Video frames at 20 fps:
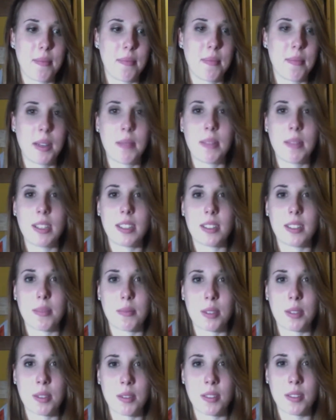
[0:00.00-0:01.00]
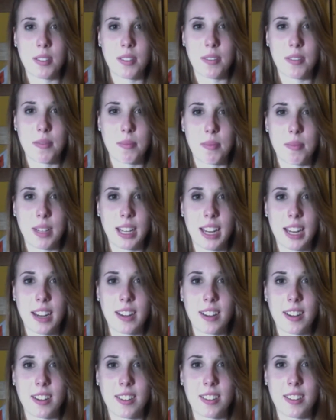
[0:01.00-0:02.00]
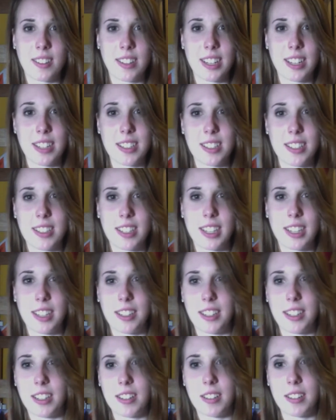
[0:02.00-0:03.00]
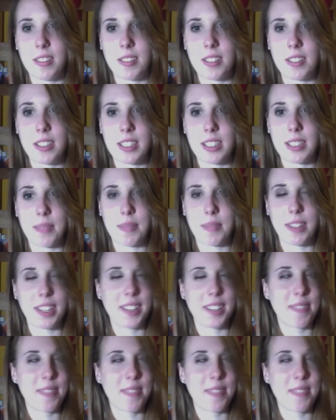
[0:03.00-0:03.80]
Maybe some sort of mechanical engineering or something.